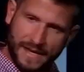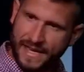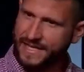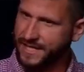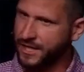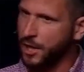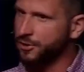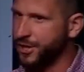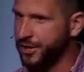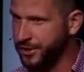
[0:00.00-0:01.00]
My kids had
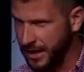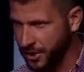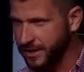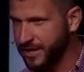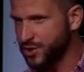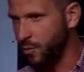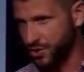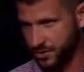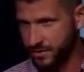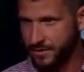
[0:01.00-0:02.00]
unloaded a dirty
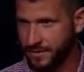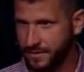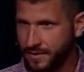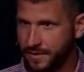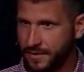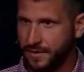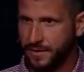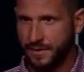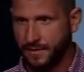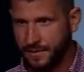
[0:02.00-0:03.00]
dishwasher.
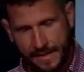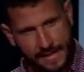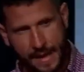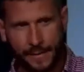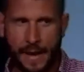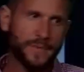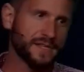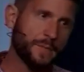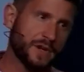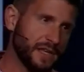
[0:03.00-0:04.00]

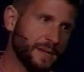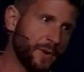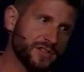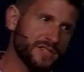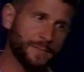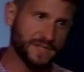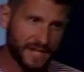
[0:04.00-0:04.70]
I'm a clean person.